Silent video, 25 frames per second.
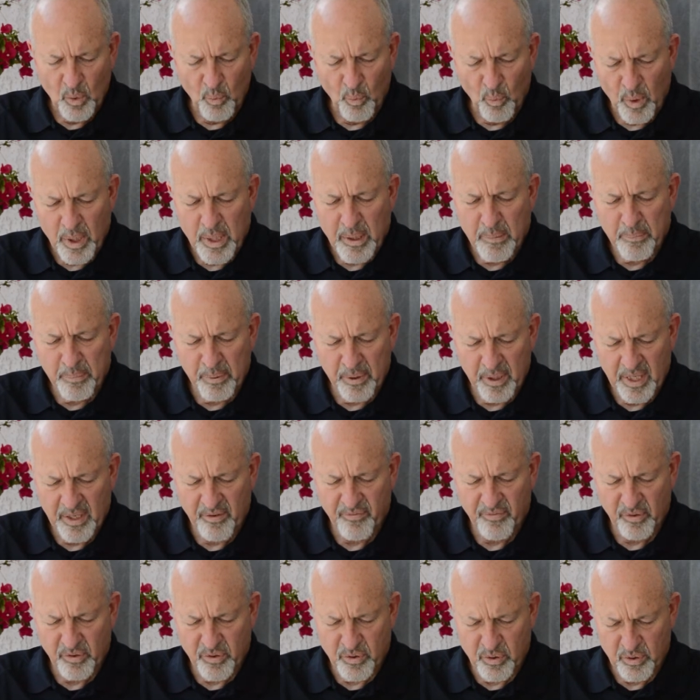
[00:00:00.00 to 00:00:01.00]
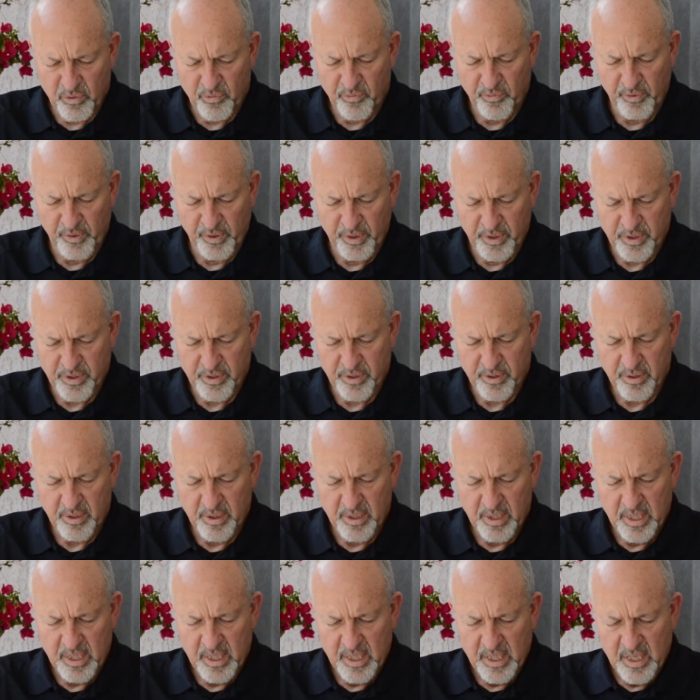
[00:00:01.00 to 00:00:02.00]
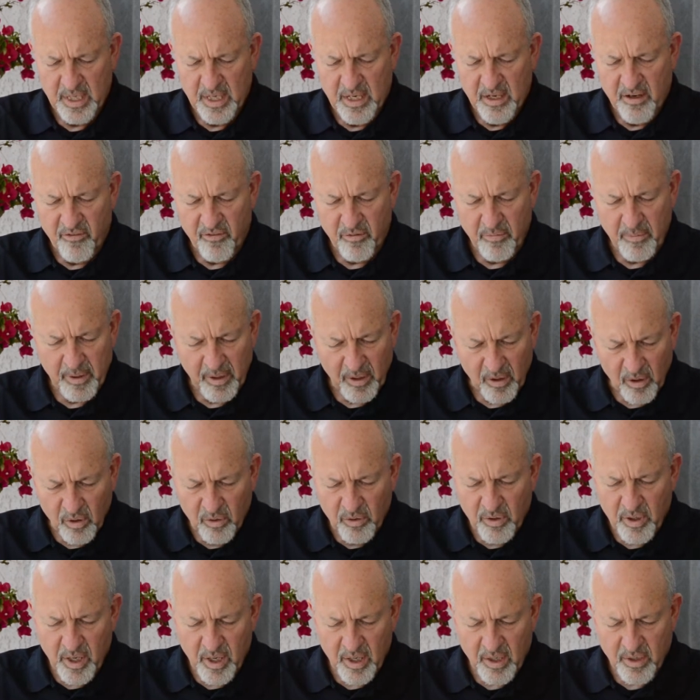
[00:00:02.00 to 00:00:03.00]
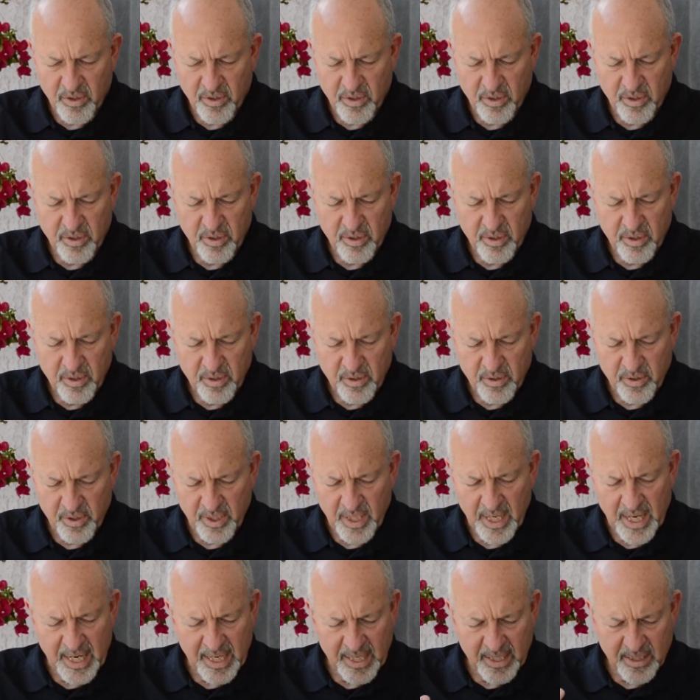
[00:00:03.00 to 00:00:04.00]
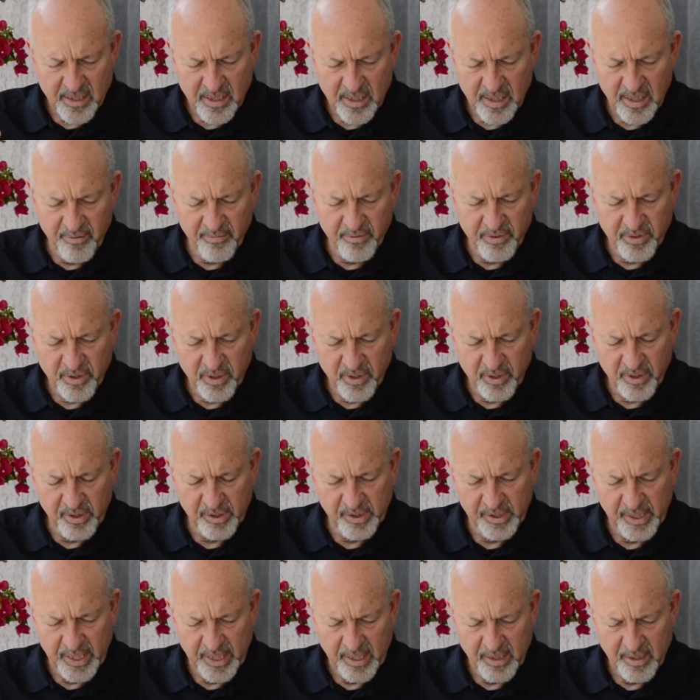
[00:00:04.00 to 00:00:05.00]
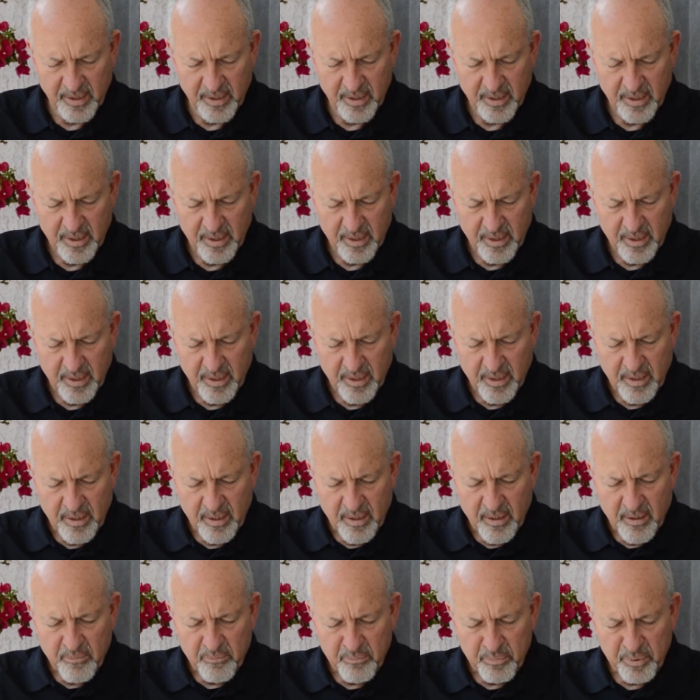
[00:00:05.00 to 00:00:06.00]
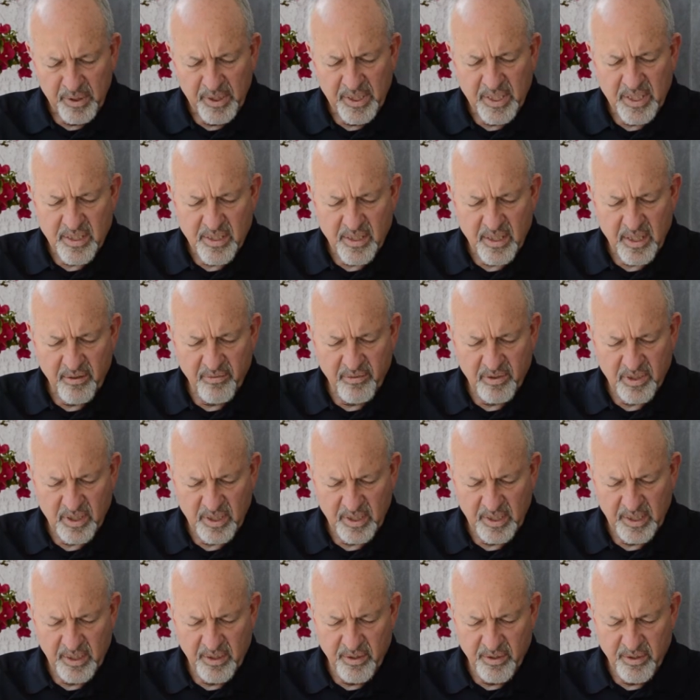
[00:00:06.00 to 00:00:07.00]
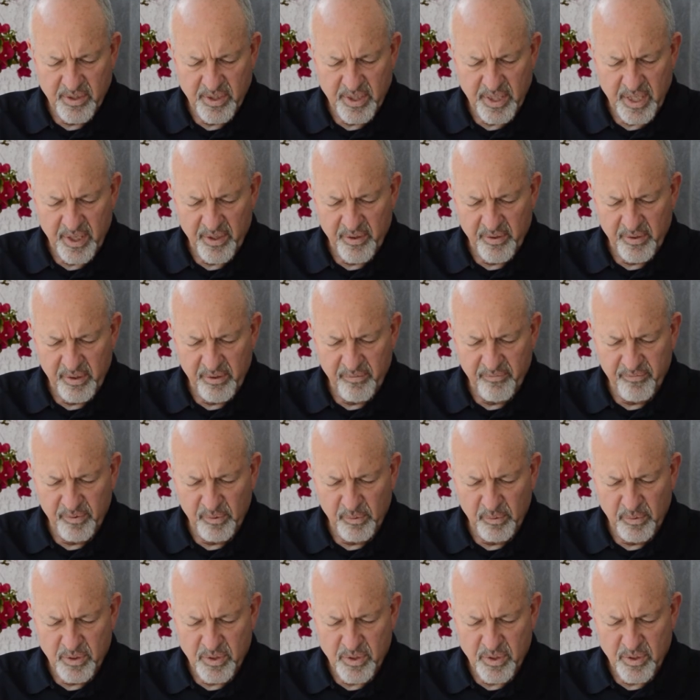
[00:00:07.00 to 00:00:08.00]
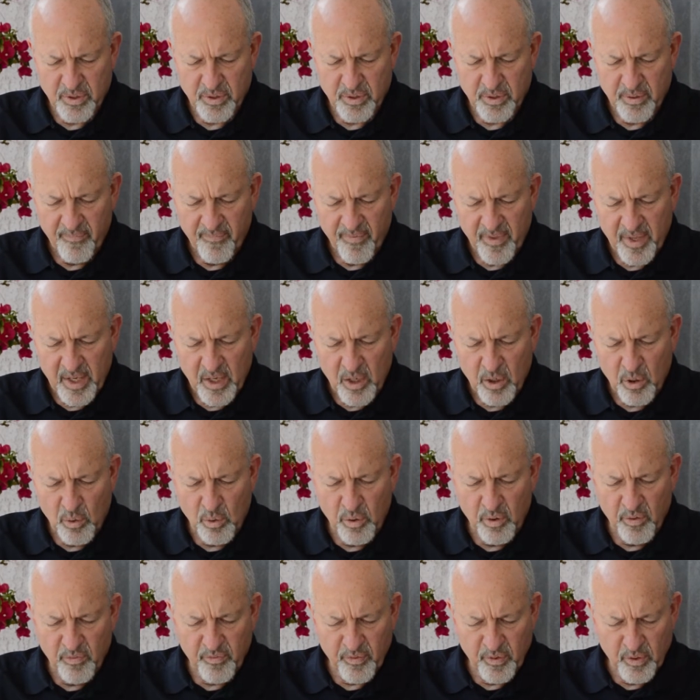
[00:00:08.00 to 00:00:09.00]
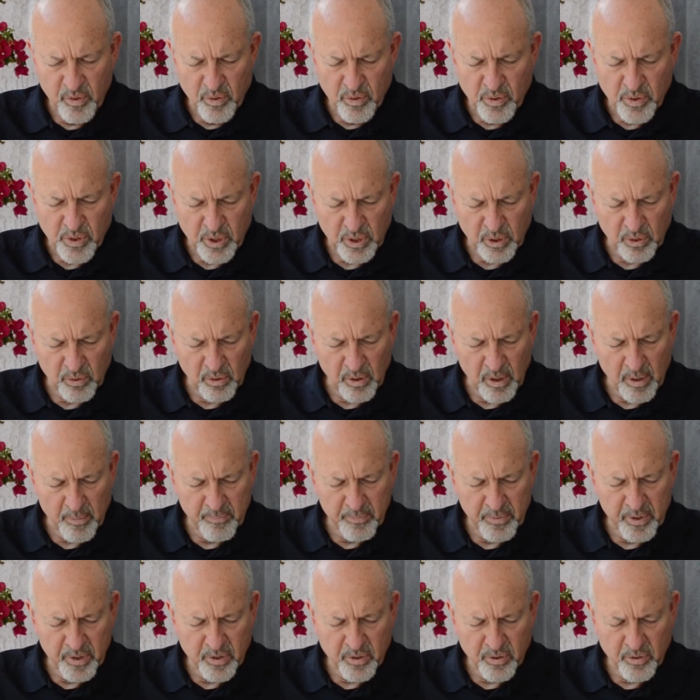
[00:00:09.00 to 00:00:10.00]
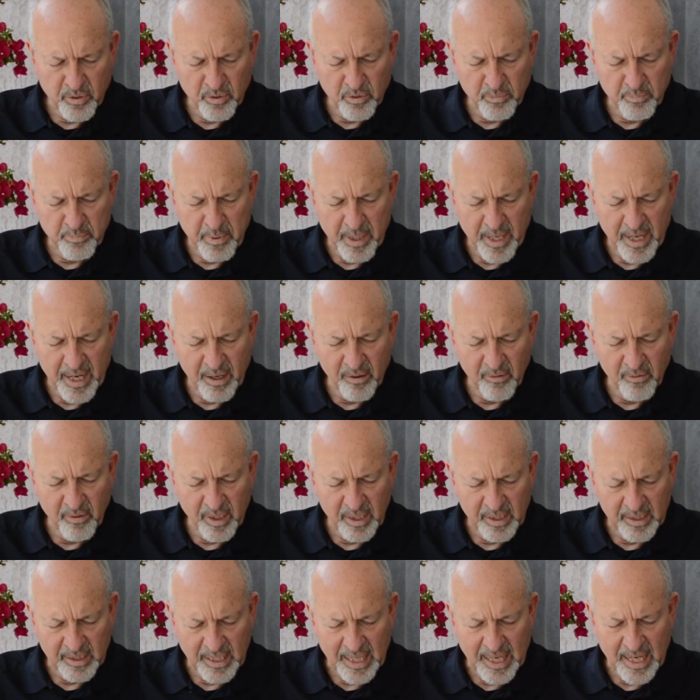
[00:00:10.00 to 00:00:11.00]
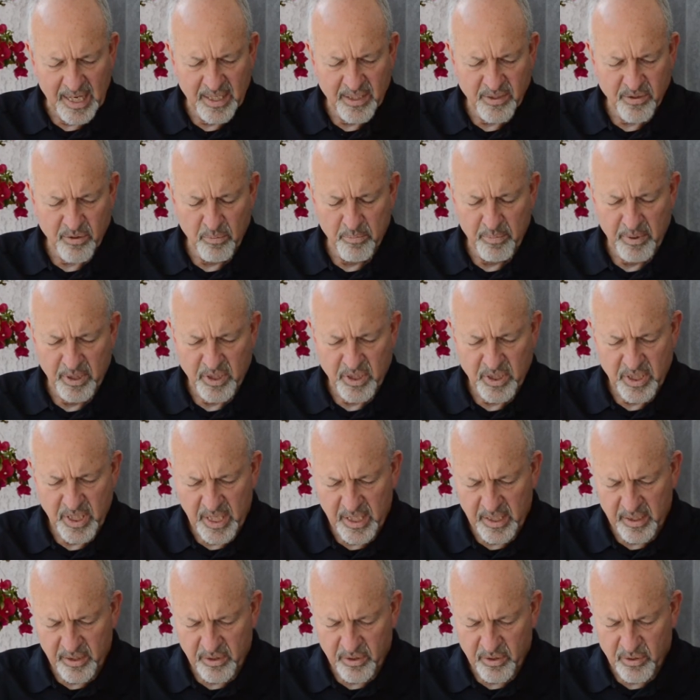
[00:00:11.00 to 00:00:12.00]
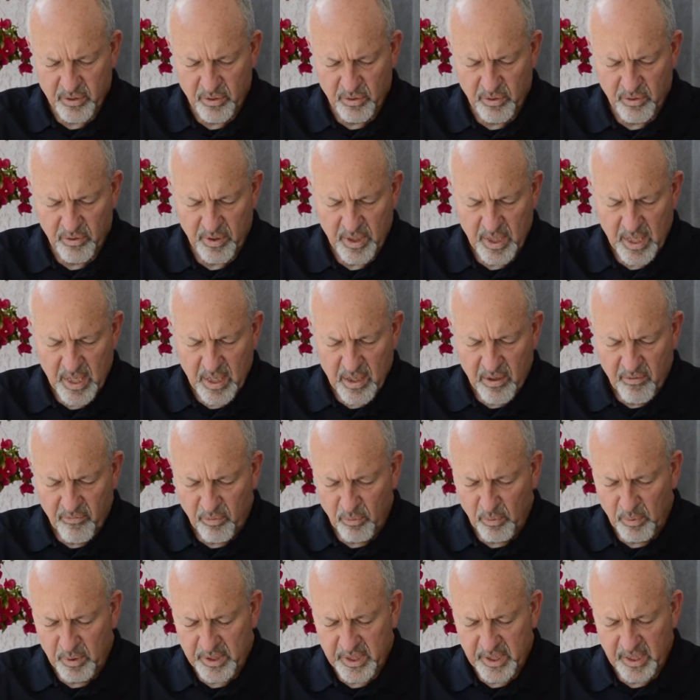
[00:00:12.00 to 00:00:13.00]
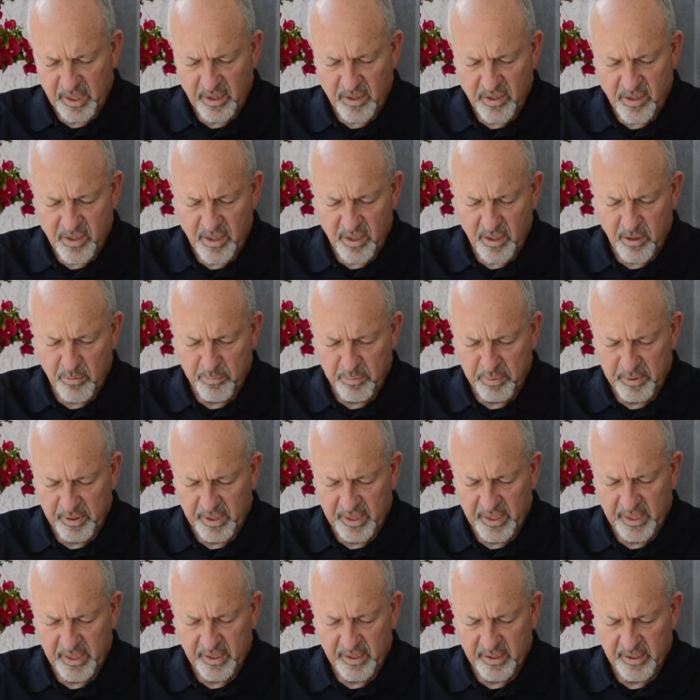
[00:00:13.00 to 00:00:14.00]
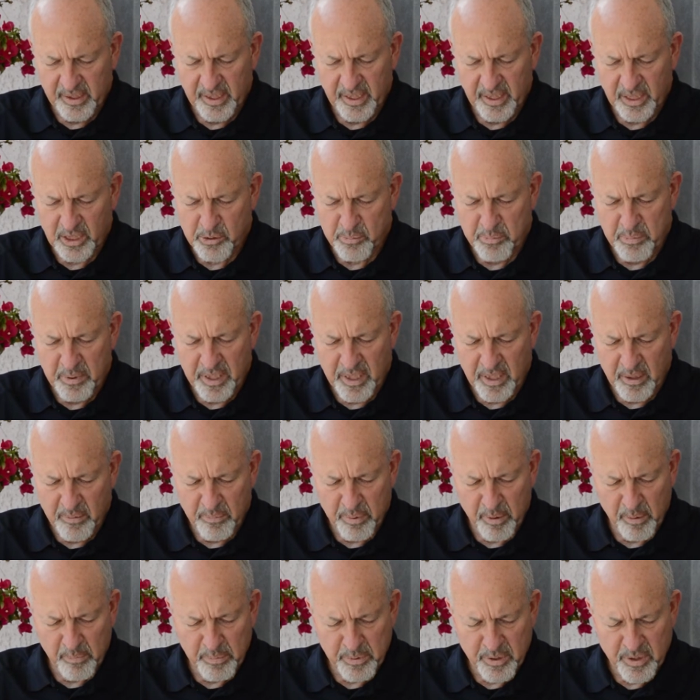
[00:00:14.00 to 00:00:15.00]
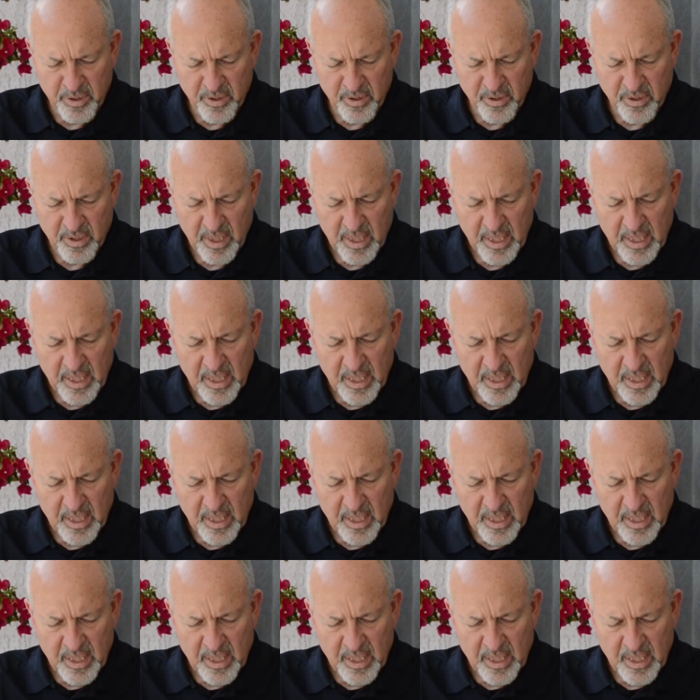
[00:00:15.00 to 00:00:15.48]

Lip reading: We pray for truthfulness from our own hearts to the highest levels of the land. Please give us leaders and other influencers who refuse to corrupt the truth by outright lies or by shading the truth for what they consider politically expedient purposes.